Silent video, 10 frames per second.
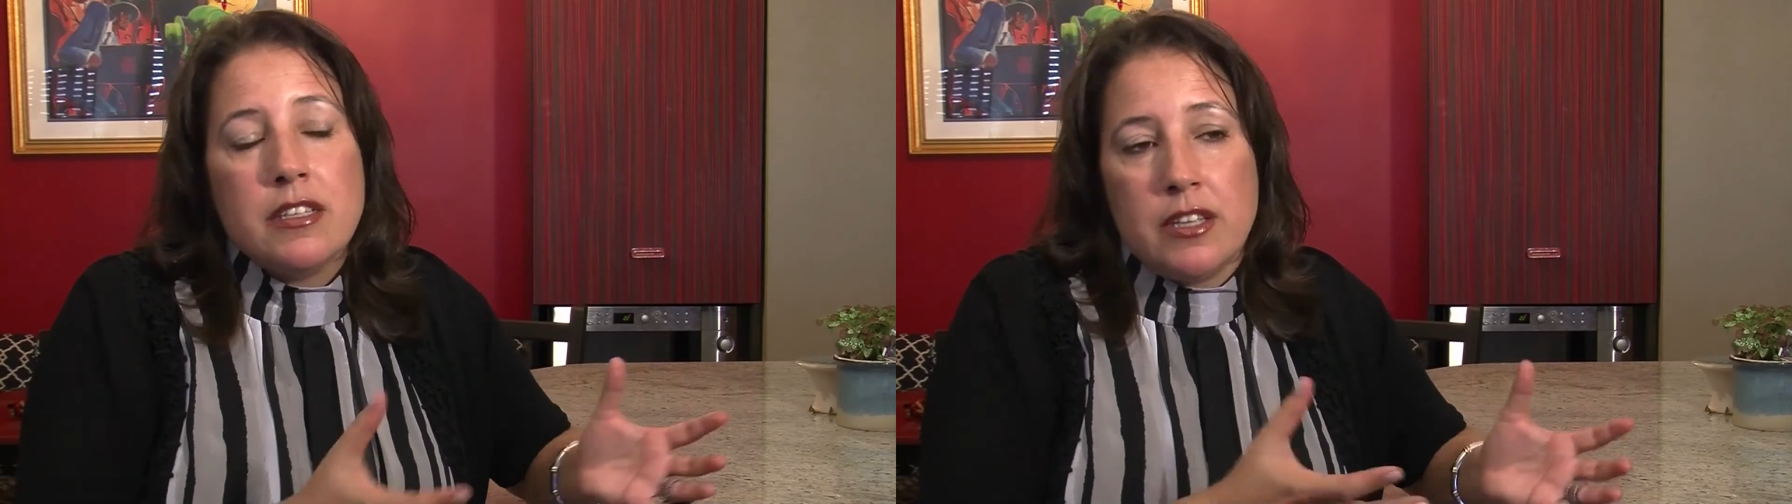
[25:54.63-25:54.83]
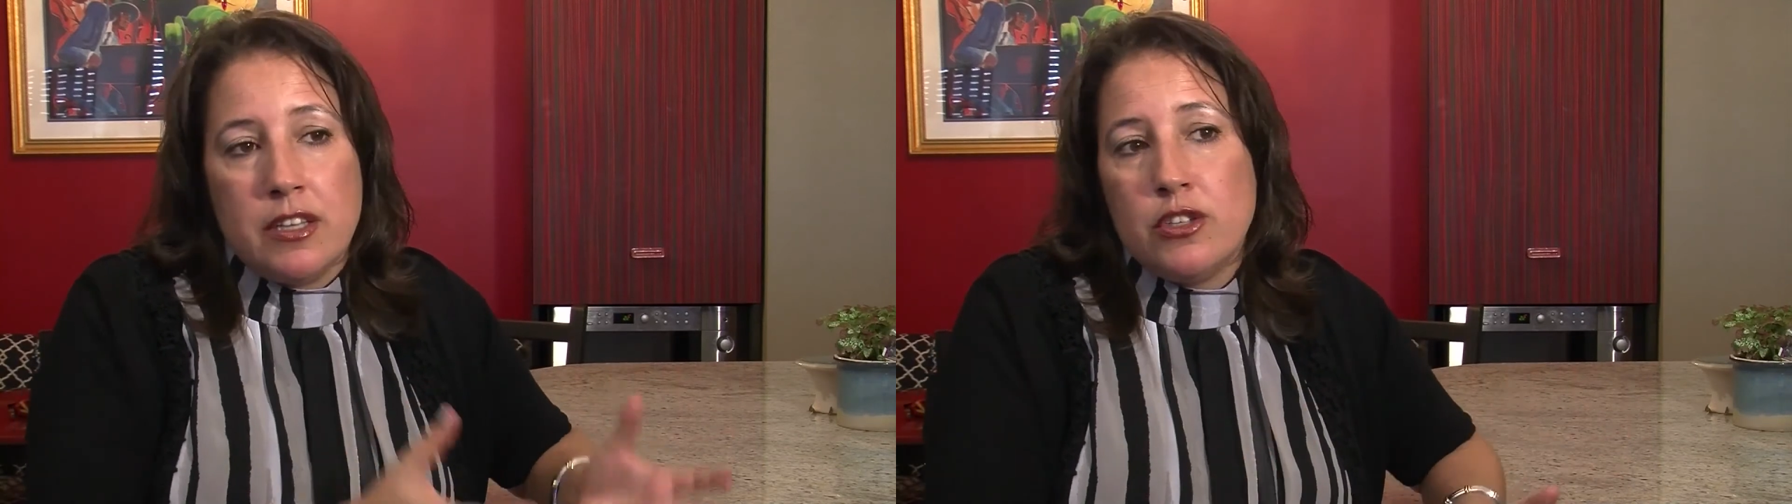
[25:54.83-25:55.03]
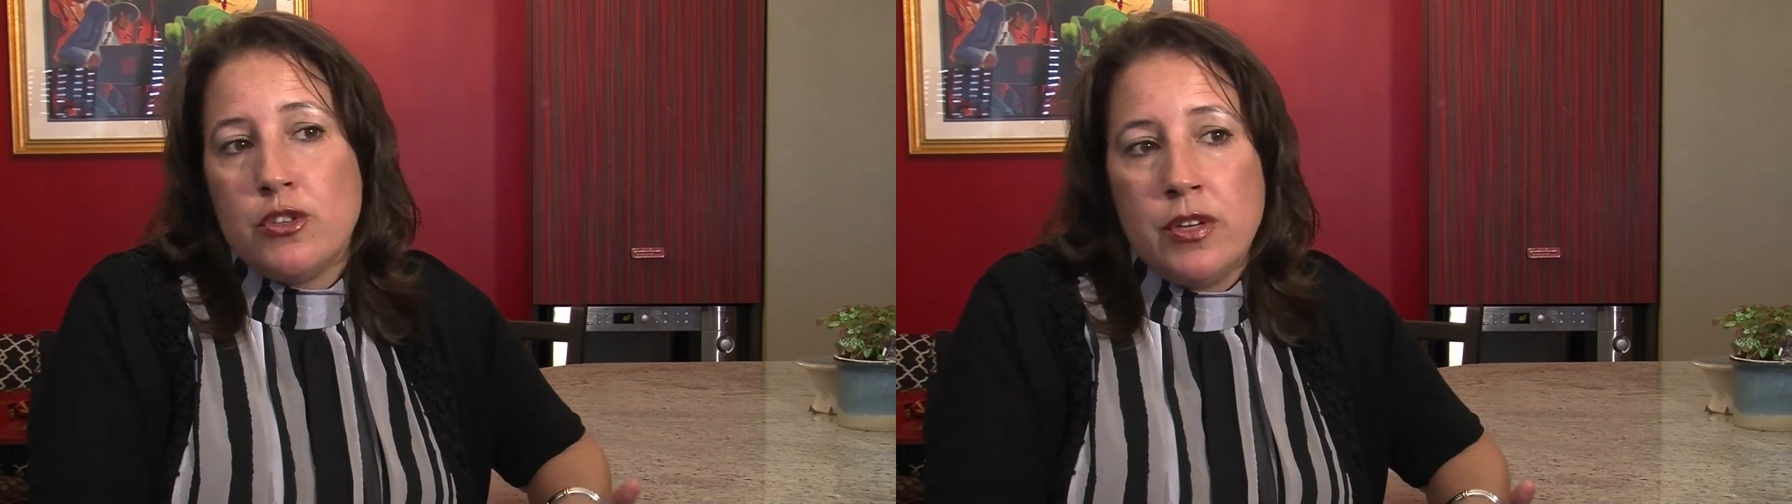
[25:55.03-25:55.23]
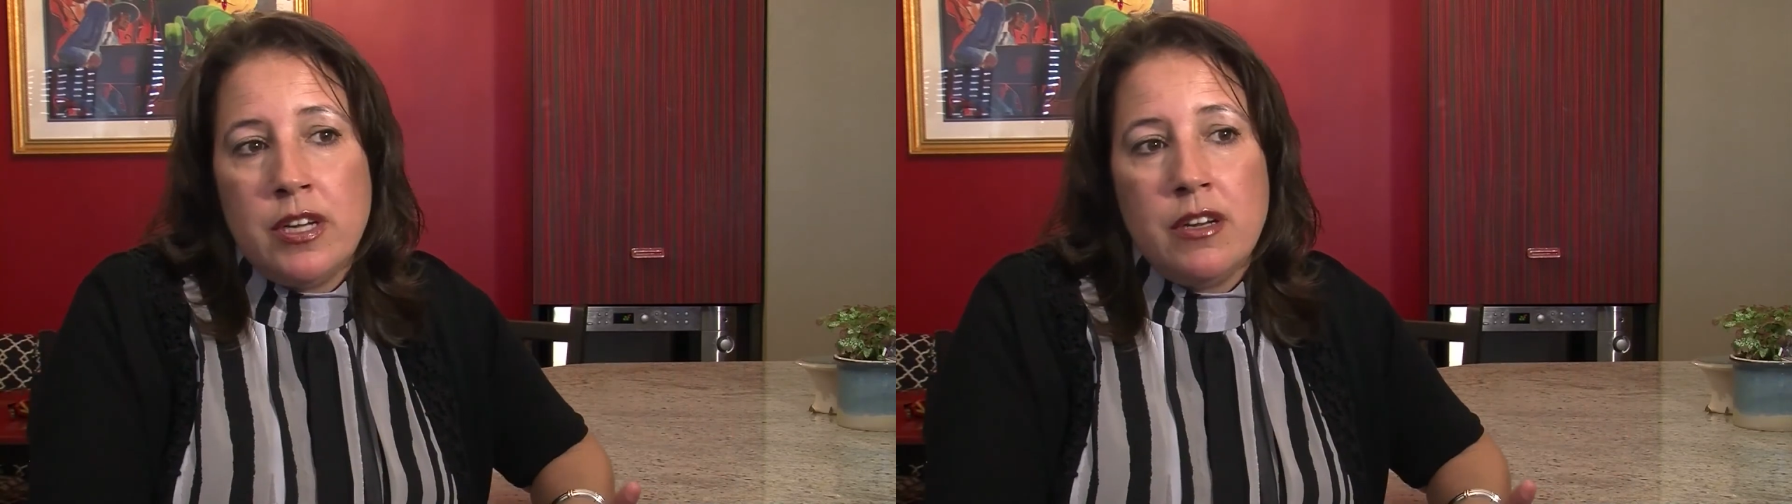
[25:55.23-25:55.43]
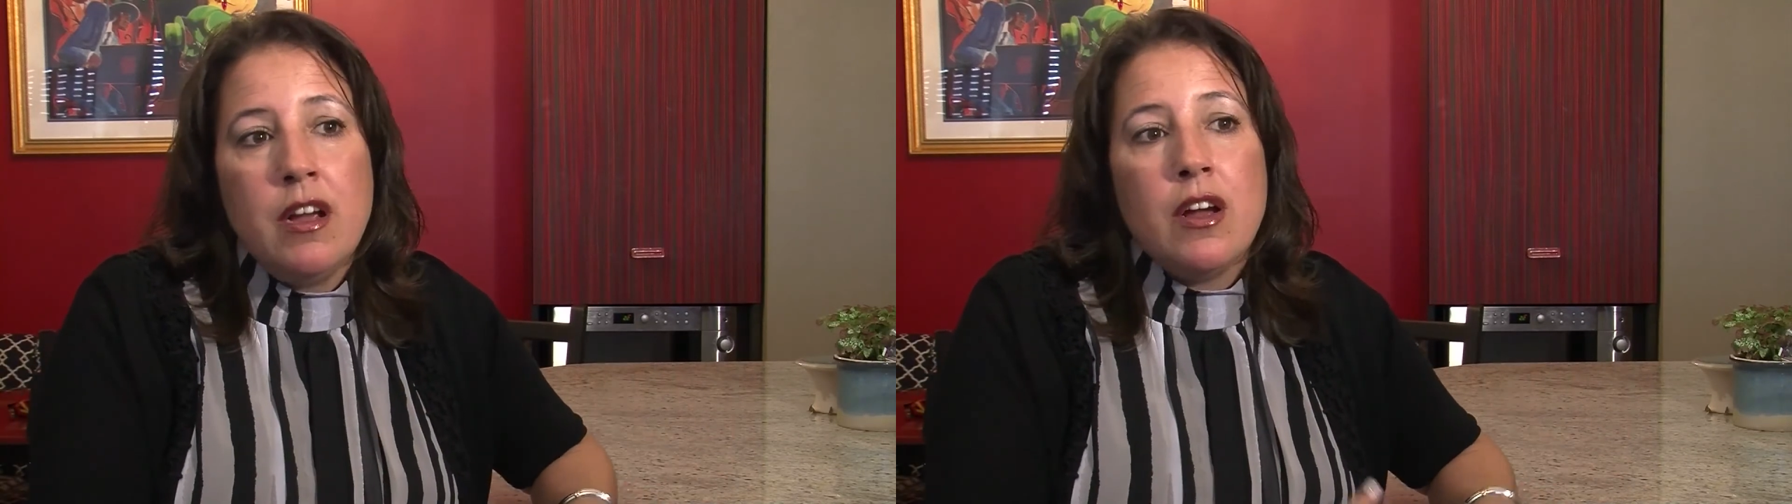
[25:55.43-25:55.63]
to the
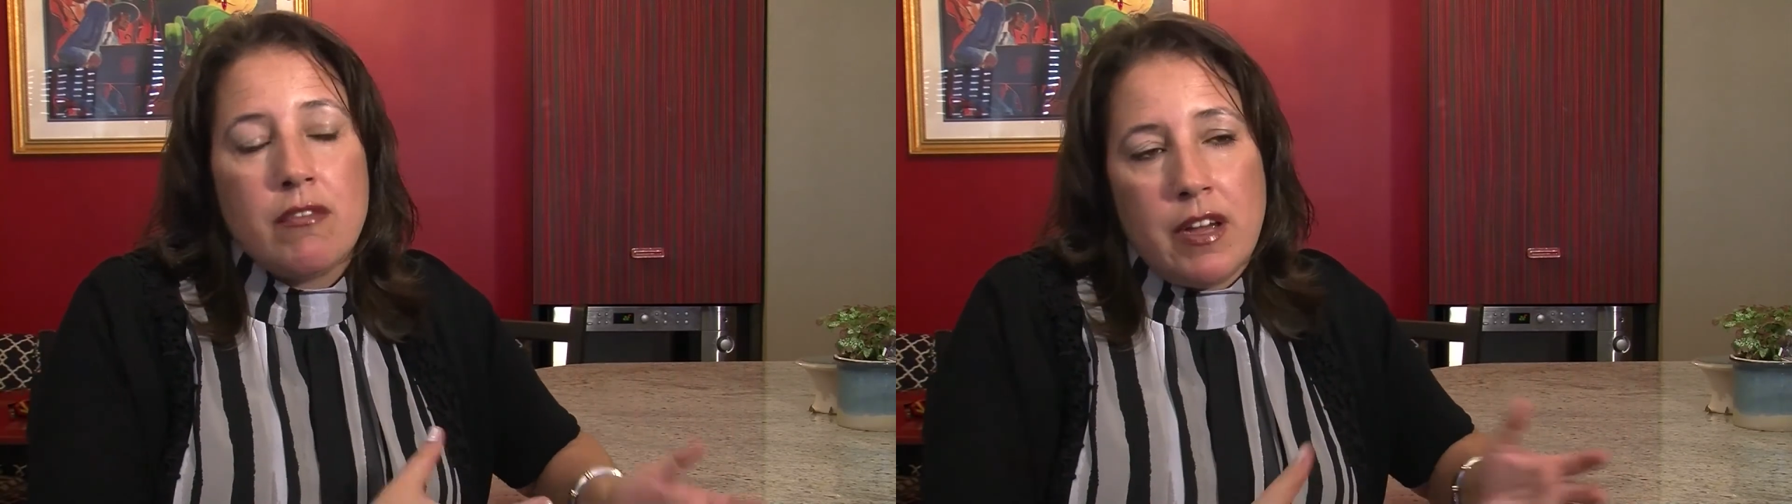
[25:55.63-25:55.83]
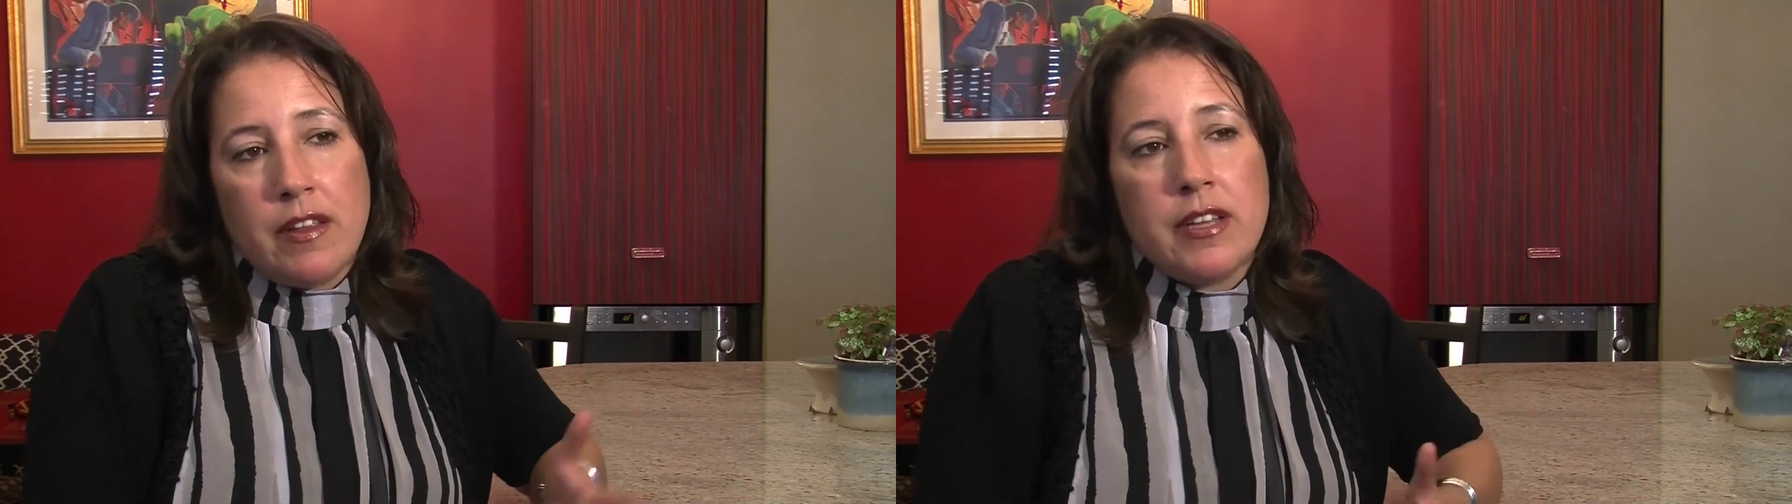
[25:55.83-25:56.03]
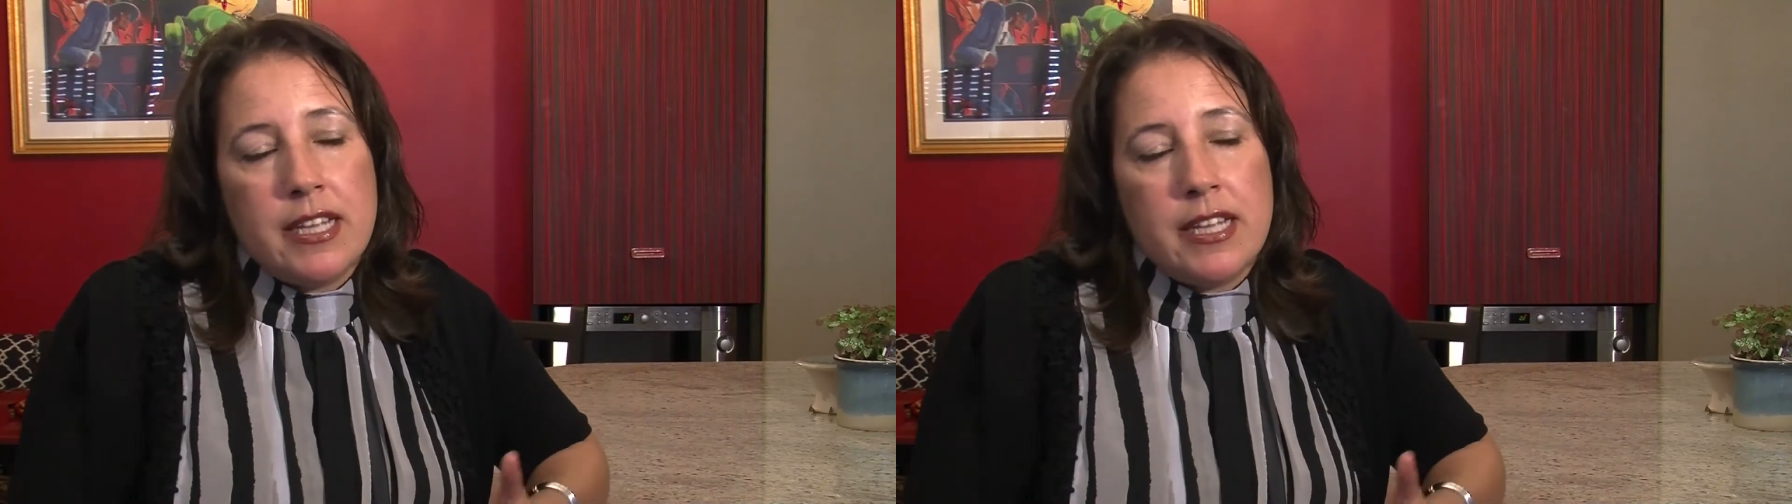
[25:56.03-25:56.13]
student rather